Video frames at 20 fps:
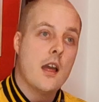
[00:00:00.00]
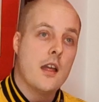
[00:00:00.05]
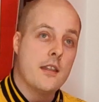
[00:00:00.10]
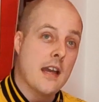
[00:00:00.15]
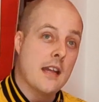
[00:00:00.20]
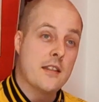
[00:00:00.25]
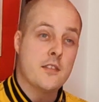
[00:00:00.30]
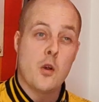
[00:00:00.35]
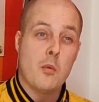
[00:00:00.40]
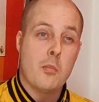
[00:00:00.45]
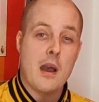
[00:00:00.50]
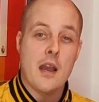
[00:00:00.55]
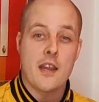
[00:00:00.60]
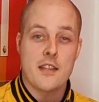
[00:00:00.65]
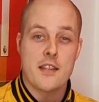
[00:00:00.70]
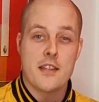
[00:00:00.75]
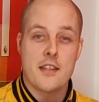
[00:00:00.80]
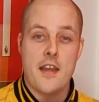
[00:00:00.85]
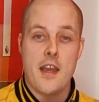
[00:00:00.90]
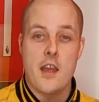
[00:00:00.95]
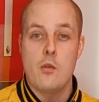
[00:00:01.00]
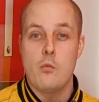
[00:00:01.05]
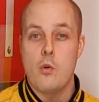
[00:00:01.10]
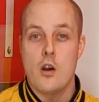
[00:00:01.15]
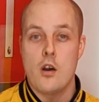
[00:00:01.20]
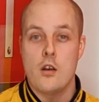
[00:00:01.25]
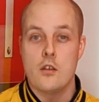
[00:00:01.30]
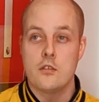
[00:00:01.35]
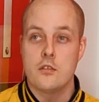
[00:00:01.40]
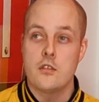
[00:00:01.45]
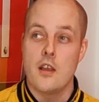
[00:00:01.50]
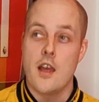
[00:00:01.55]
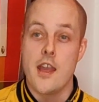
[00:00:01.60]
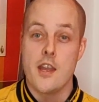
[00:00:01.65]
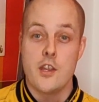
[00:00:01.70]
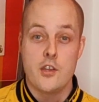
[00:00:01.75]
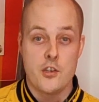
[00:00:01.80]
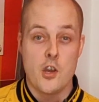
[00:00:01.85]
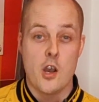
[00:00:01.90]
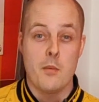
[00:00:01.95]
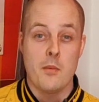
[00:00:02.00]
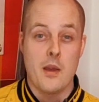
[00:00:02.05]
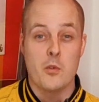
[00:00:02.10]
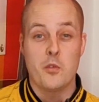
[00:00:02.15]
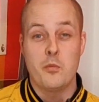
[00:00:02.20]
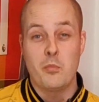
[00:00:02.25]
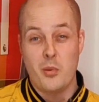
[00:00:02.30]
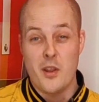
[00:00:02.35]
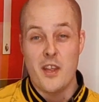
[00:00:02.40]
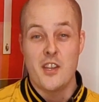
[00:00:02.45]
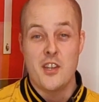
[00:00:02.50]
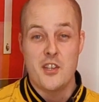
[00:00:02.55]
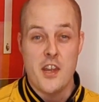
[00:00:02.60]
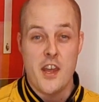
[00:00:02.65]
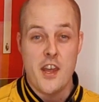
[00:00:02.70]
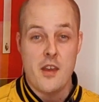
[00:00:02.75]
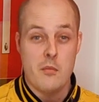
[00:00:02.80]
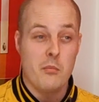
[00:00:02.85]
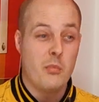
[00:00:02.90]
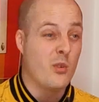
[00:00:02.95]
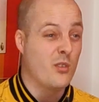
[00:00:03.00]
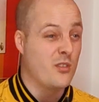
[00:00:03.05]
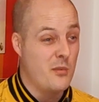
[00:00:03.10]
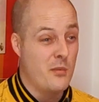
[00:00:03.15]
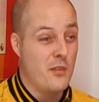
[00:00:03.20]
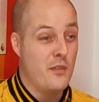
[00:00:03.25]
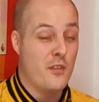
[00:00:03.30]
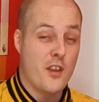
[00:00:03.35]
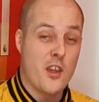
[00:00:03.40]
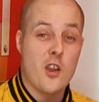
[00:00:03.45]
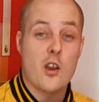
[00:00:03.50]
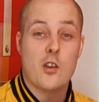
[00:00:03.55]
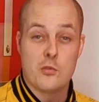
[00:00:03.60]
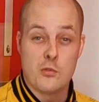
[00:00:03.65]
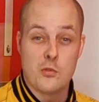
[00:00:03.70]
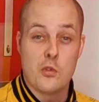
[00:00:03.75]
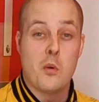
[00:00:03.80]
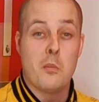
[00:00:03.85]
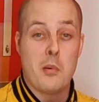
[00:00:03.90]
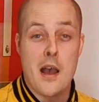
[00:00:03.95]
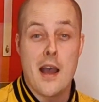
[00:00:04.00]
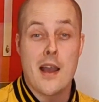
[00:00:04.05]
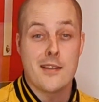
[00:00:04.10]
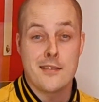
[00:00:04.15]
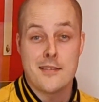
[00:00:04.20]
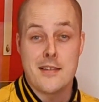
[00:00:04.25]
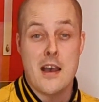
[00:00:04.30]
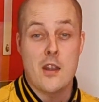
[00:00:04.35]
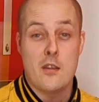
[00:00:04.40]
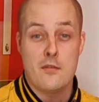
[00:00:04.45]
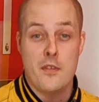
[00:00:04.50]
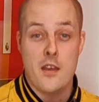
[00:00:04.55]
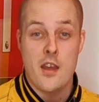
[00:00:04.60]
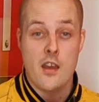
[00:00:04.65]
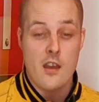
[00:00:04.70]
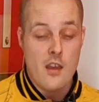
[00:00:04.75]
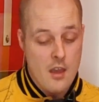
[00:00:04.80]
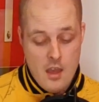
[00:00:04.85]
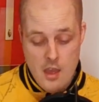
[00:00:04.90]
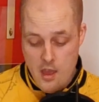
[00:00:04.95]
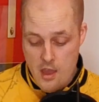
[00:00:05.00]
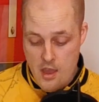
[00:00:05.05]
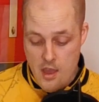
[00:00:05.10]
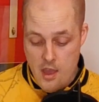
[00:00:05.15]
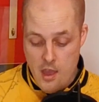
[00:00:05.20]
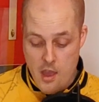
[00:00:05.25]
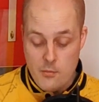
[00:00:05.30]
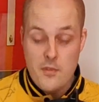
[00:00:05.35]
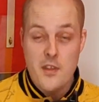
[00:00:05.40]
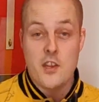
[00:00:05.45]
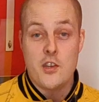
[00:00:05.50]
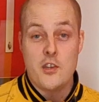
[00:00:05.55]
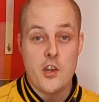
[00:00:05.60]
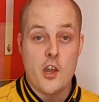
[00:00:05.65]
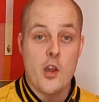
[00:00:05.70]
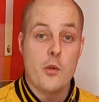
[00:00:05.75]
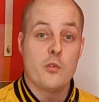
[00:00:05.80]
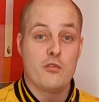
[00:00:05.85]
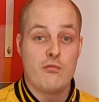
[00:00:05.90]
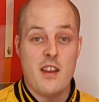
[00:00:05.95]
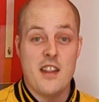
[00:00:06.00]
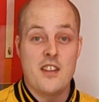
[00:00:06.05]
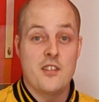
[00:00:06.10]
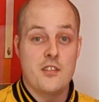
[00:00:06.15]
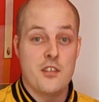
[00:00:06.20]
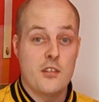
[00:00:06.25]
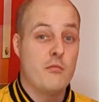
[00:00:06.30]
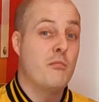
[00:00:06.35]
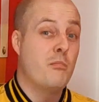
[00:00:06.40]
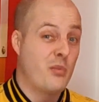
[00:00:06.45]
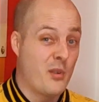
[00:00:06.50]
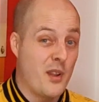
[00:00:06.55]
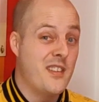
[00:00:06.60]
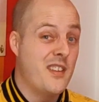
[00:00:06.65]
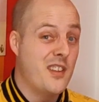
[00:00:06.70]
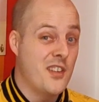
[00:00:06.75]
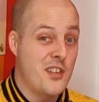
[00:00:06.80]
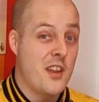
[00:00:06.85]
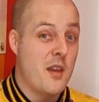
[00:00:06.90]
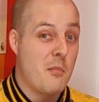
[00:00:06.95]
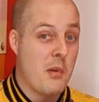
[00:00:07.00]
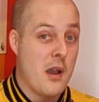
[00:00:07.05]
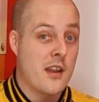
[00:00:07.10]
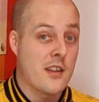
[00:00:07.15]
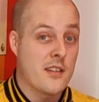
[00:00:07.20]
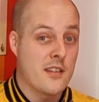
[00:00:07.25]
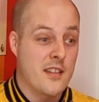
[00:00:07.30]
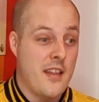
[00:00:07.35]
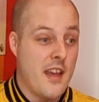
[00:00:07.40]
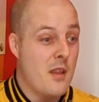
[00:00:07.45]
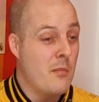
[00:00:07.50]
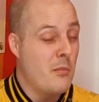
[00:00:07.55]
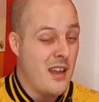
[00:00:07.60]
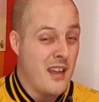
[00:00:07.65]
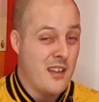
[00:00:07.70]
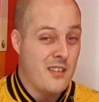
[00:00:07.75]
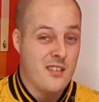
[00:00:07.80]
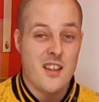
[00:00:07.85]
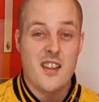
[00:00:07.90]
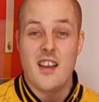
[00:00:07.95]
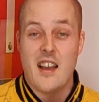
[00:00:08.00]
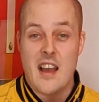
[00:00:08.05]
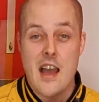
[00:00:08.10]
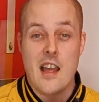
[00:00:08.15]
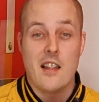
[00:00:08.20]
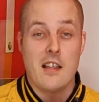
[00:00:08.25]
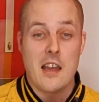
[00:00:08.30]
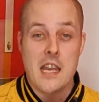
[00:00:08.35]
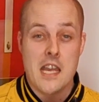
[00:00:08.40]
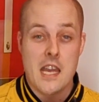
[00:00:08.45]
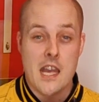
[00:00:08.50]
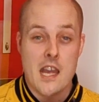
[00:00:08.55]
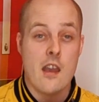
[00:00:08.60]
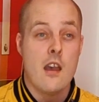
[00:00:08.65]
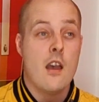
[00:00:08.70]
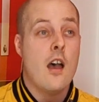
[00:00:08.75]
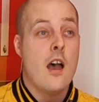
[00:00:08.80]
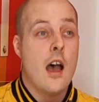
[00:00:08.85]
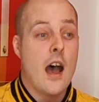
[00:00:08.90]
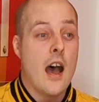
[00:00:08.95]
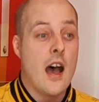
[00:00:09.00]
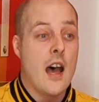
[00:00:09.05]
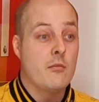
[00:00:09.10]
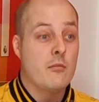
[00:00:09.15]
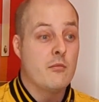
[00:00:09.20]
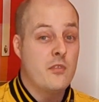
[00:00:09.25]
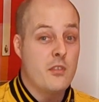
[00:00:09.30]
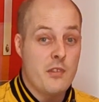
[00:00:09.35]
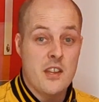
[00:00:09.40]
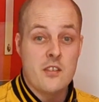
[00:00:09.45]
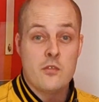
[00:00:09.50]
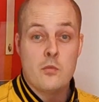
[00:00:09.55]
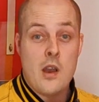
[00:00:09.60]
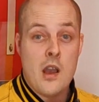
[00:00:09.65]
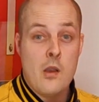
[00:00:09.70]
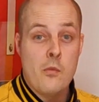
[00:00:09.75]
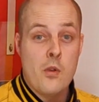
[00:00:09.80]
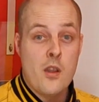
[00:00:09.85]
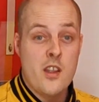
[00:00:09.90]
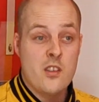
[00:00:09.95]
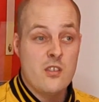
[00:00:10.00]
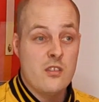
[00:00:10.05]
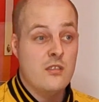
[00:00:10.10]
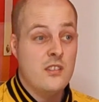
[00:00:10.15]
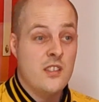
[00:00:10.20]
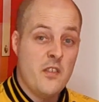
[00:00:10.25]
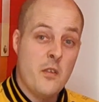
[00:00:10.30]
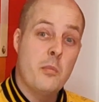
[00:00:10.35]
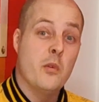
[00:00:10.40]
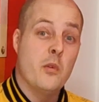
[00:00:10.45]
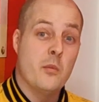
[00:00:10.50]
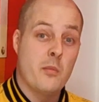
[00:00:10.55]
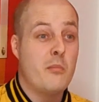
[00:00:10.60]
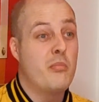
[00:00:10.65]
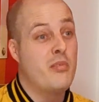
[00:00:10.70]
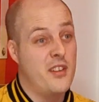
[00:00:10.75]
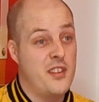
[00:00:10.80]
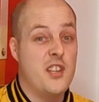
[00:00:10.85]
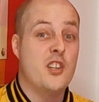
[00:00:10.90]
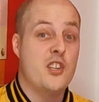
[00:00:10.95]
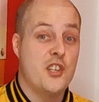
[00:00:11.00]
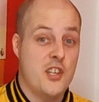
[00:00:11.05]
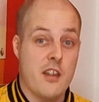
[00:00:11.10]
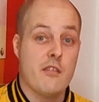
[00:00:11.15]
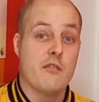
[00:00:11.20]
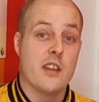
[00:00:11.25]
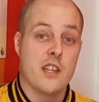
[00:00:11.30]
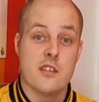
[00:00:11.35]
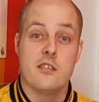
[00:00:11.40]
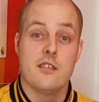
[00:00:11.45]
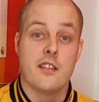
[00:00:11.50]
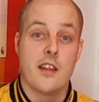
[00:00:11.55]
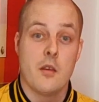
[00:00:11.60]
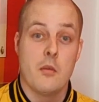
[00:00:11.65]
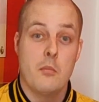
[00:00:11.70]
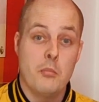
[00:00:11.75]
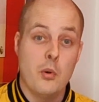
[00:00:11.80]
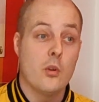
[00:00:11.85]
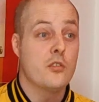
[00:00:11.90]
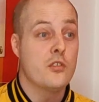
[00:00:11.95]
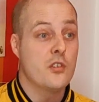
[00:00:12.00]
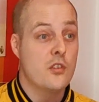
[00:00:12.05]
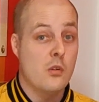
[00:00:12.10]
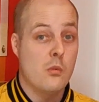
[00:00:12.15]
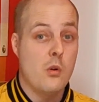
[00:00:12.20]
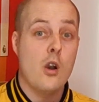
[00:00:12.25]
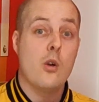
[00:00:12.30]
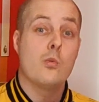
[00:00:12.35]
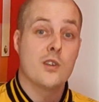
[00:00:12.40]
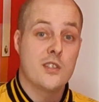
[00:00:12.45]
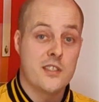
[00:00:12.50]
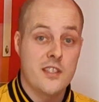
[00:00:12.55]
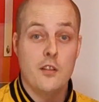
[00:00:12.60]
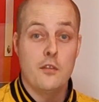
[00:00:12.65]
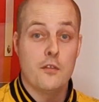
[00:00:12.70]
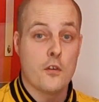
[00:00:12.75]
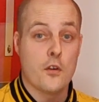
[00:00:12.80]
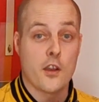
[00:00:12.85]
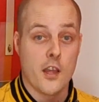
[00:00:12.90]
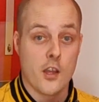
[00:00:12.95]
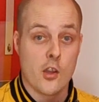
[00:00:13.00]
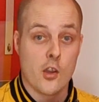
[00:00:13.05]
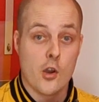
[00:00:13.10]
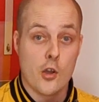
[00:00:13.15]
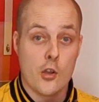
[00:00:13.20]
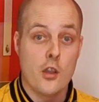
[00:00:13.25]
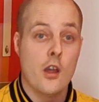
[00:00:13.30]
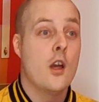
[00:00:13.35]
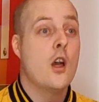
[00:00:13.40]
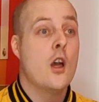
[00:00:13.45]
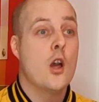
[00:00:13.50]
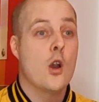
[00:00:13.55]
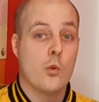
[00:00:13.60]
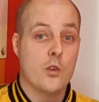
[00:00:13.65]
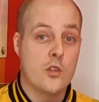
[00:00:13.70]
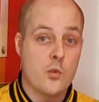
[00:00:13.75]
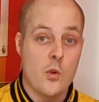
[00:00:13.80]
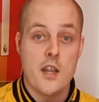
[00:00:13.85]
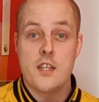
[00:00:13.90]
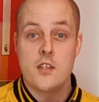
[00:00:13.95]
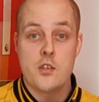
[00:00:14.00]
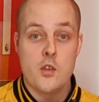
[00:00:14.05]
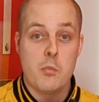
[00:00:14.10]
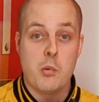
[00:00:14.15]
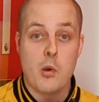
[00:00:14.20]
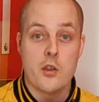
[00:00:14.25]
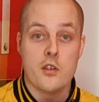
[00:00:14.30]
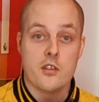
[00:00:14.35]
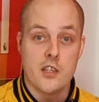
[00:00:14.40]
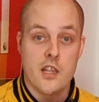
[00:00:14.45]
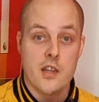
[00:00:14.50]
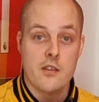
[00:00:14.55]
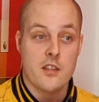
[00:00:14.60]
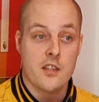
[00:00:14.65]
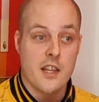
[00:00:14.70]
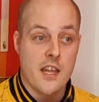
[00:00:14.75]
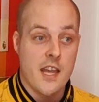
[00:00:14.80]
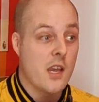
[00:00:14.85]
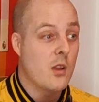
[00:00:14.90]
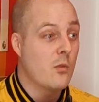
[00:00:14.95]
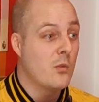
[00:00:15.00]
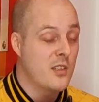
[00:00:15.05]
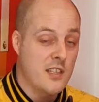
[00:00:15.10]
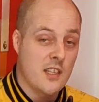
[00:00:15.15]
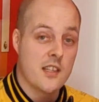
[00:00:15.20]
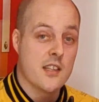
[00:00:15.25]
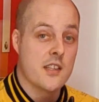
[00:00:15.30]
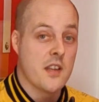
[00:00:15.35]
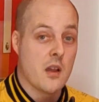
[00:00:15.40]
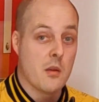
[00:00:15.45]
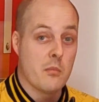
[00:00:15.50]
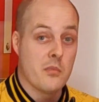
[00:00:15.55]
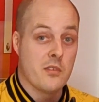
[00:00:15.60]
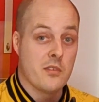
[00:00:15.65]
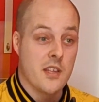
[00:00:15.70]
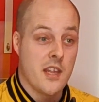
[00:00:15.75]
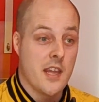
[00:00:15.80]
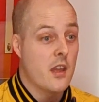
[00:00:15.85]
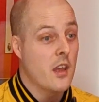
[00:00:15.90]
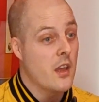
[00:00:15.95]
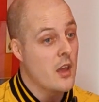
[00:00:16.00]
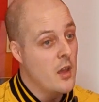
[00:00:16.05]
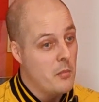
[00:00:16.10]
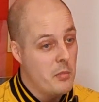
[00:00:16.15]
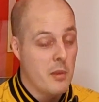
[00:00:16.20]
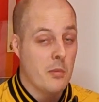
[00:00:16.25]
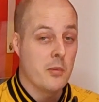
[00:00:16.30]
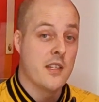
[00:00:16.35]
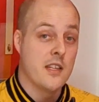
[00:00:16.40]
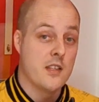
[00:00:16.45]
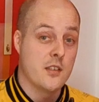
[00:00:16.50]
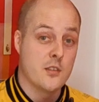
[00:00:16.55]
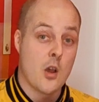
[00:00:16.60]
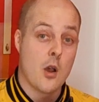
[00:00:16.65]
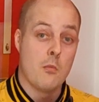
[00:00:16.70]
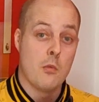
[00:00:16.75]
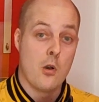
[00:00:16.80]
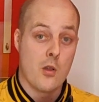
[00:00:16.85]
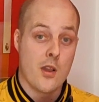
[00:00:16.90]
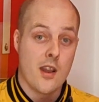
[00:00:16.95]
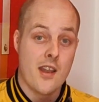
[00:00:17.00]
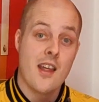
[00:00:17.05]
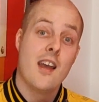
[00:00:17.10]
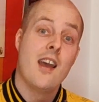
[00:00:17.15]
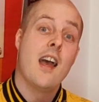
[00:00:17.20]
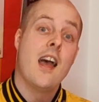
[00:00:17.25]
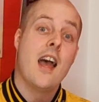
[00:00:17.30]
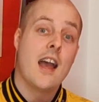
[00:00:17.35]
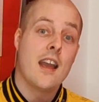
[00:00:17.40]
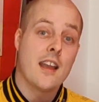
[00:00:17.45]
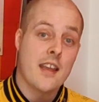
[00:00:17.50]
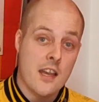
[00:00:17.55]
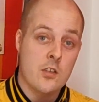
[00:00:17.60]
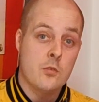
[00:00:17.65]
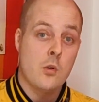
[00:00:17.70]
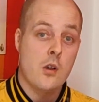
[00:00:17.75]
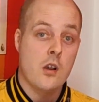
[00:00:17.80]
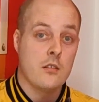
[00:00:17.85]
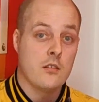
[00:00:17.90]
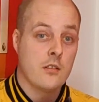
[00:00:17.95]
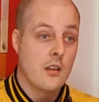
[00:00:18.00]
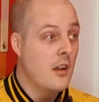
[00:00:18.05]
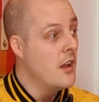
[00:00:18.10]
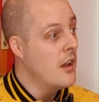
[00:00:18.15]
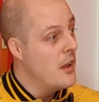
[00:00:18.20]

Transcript: Netto back in the day was a shop that was pretty shit, but to be fair, you got some good bargains out of it. Um, this shirt was registered pretty shit back in the day, but actually, I like it. And the reason why I'm in it is because Liverpool have been pretty shit recently. But do you know what? We're still fucking good. We're 22 point clear in the league. We're still in the Champions League. People need to stop moaning. And guess what?